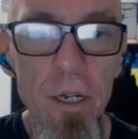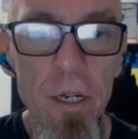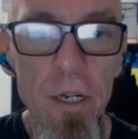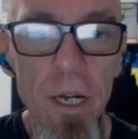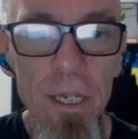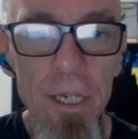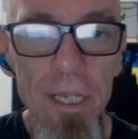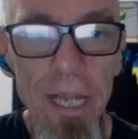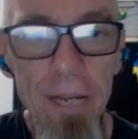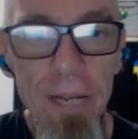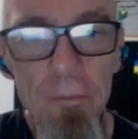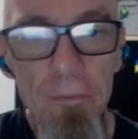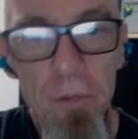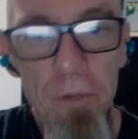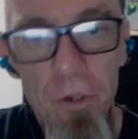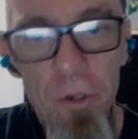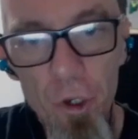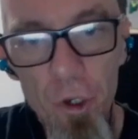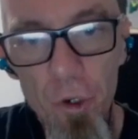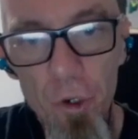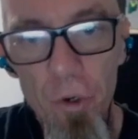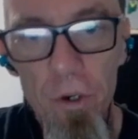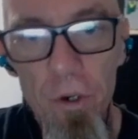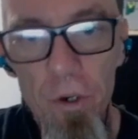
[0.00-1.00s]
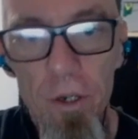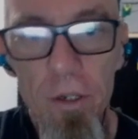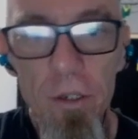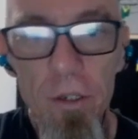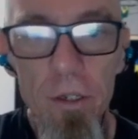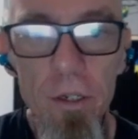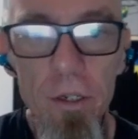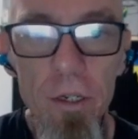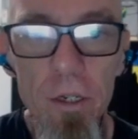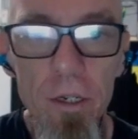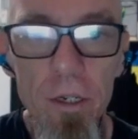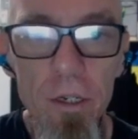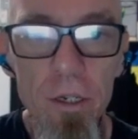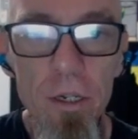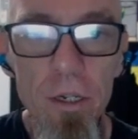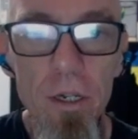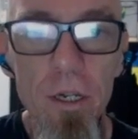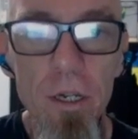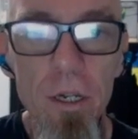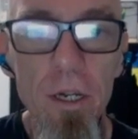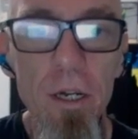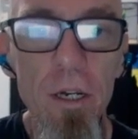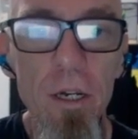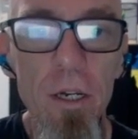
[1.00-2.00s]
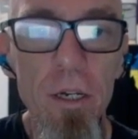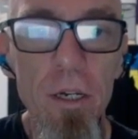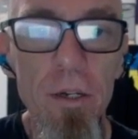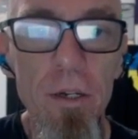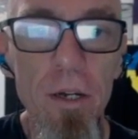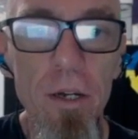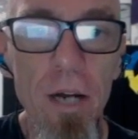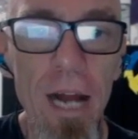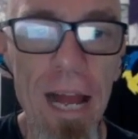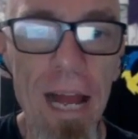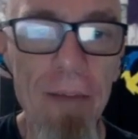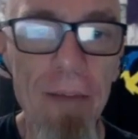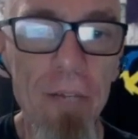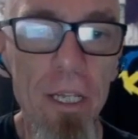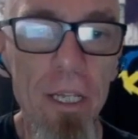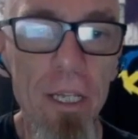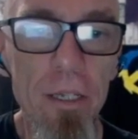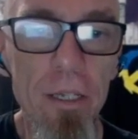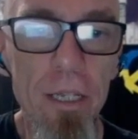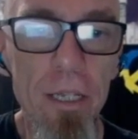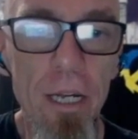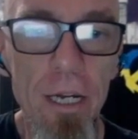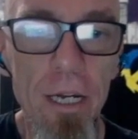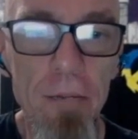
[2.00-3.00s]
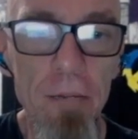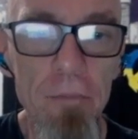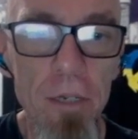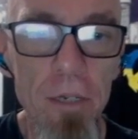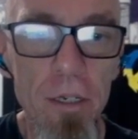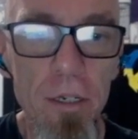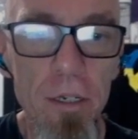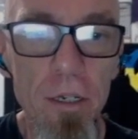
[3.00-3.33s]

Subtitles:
I say, look, sure. I have a little time